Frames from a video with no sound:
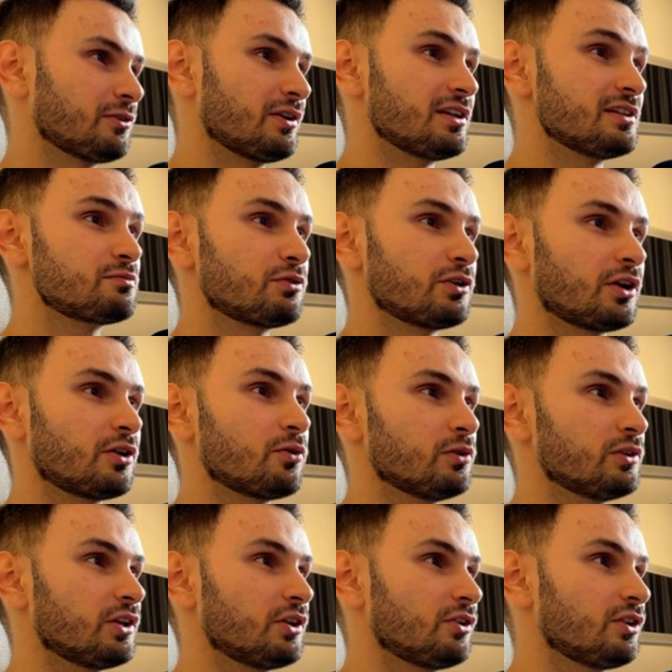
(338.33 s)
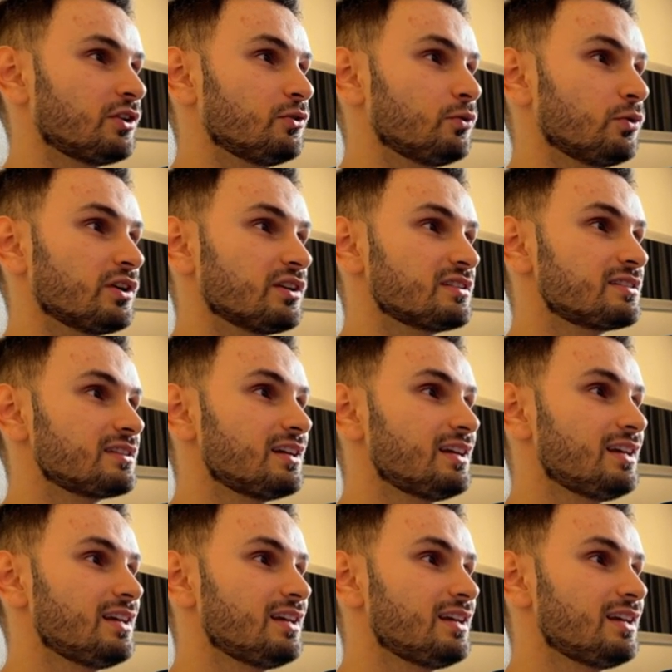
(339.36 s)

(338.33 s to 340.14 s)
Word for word: and it's pretty cool that you can do this.